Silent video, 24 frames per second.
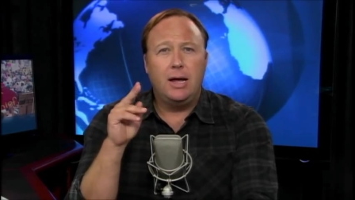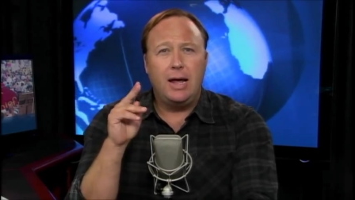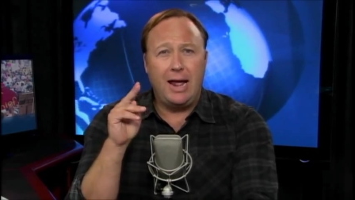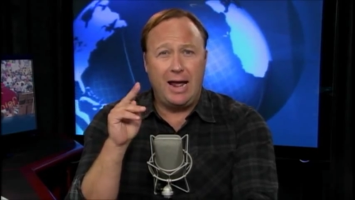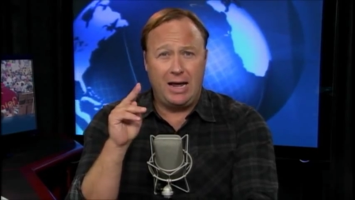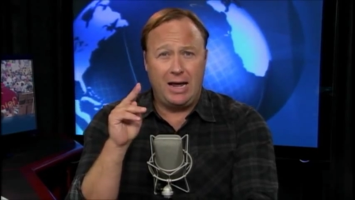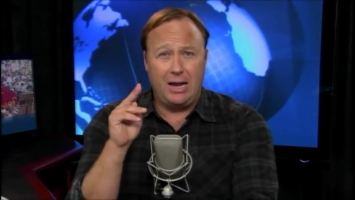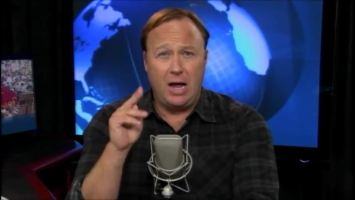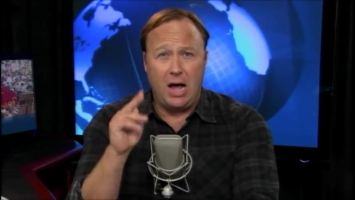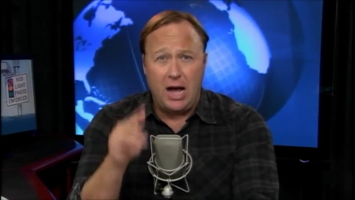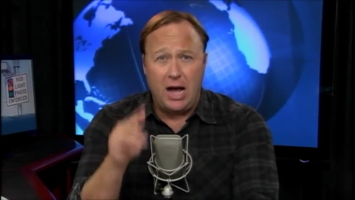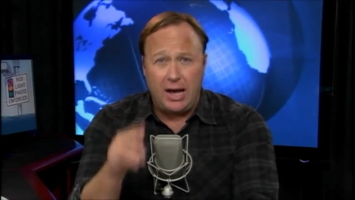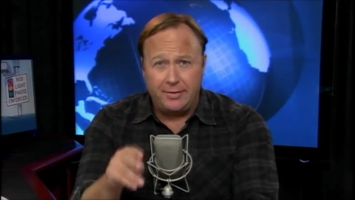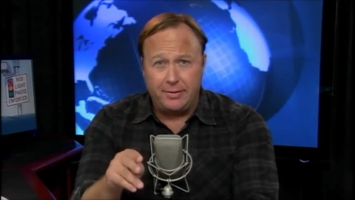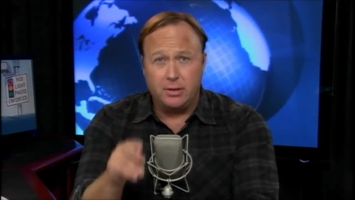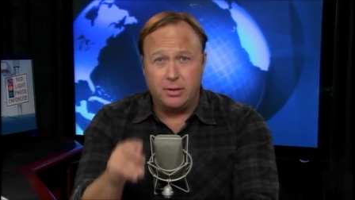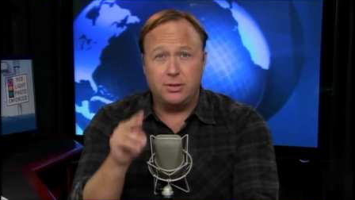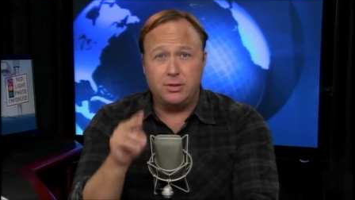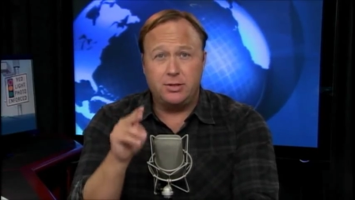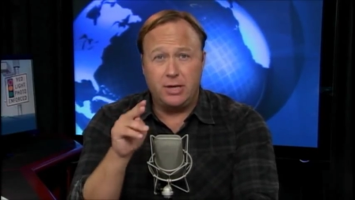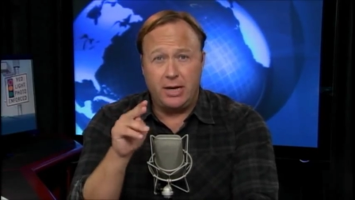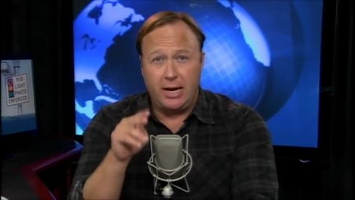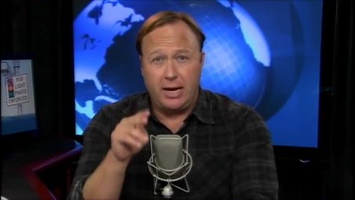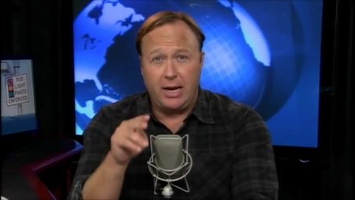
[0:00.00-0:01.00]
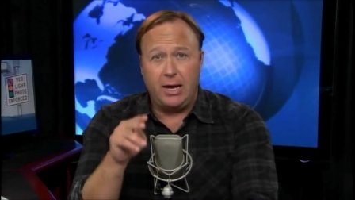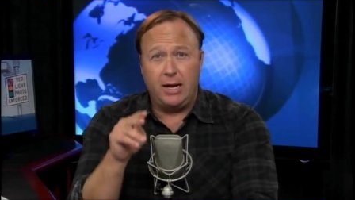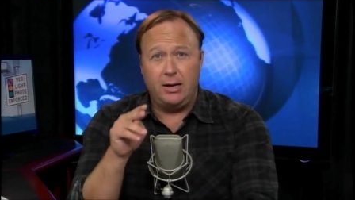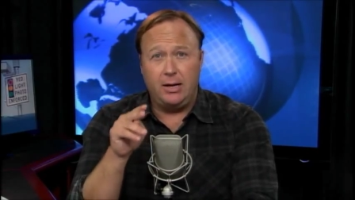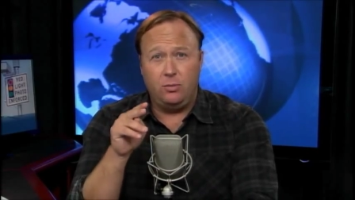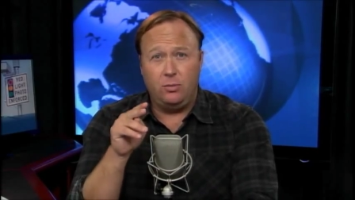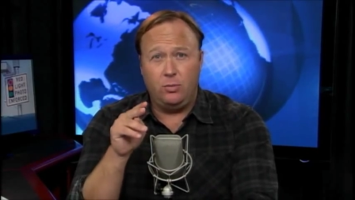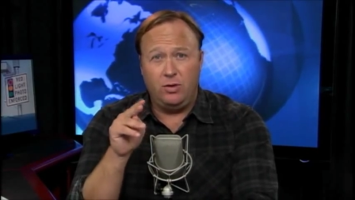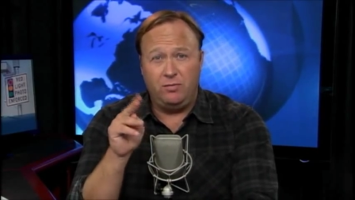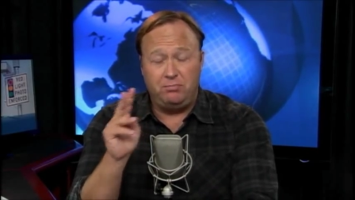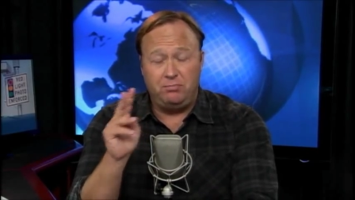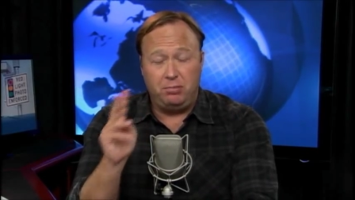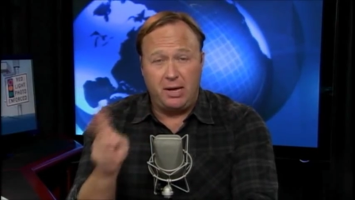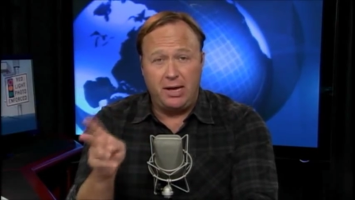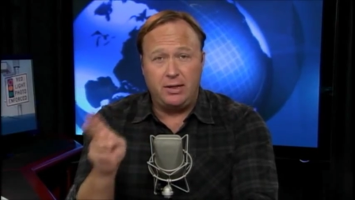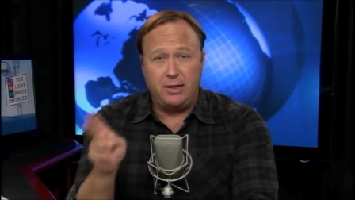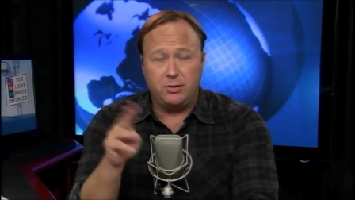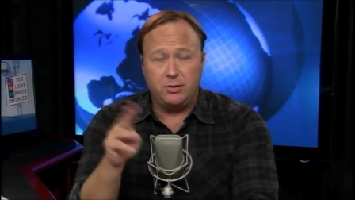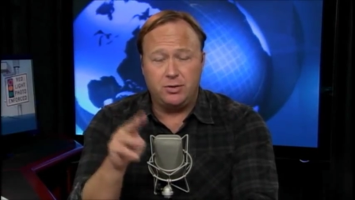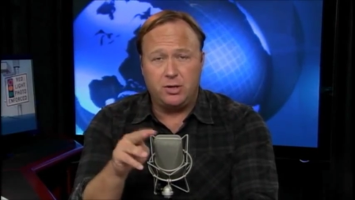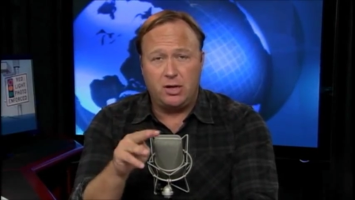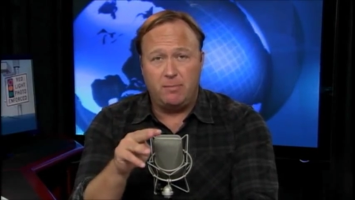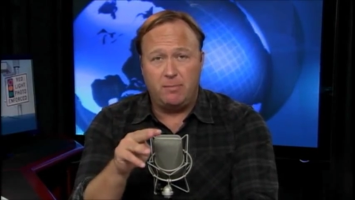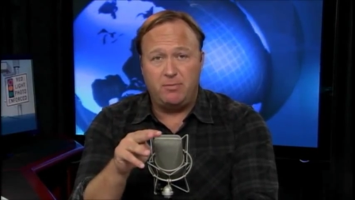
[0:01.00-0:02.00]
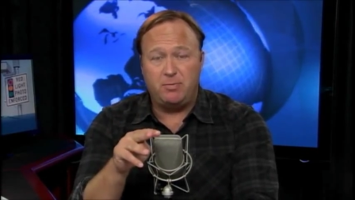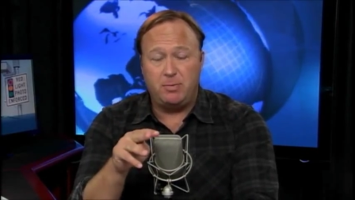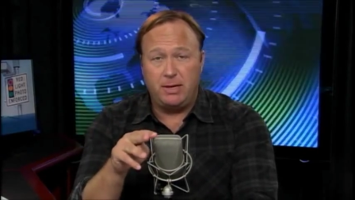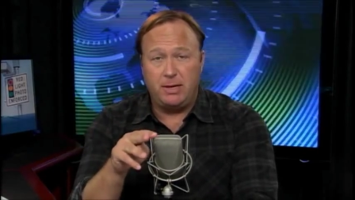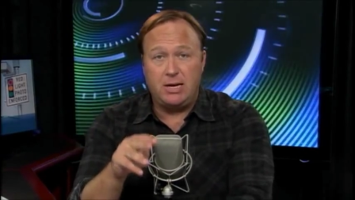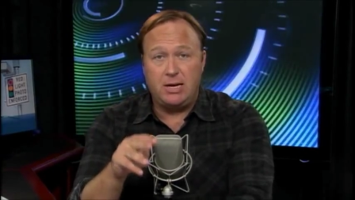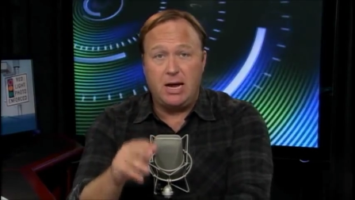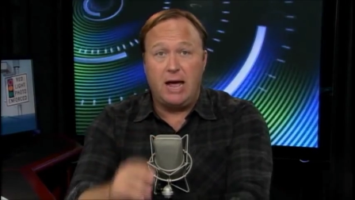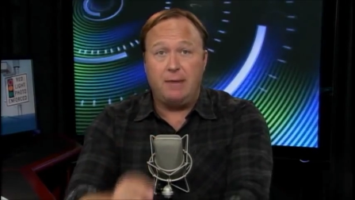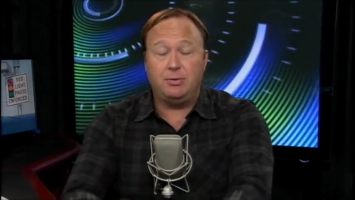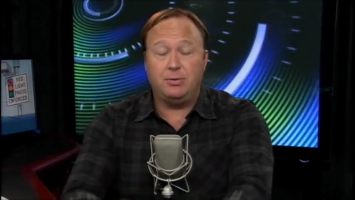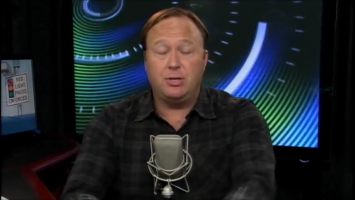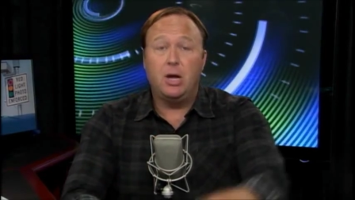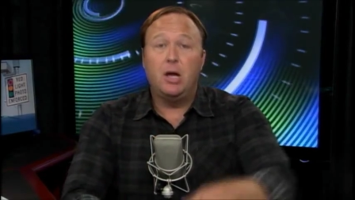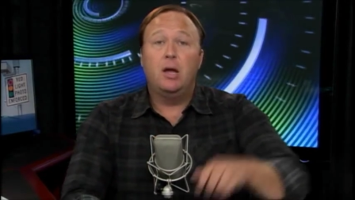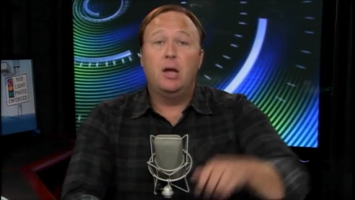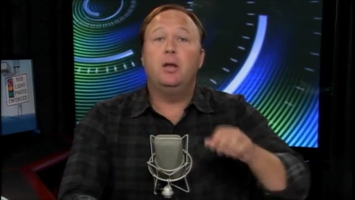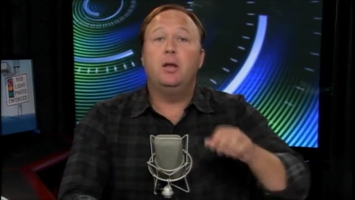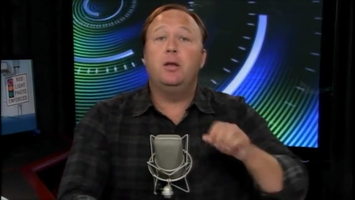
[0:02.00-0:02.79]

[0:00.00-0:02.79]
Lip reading: and others, and we've played those clips many times.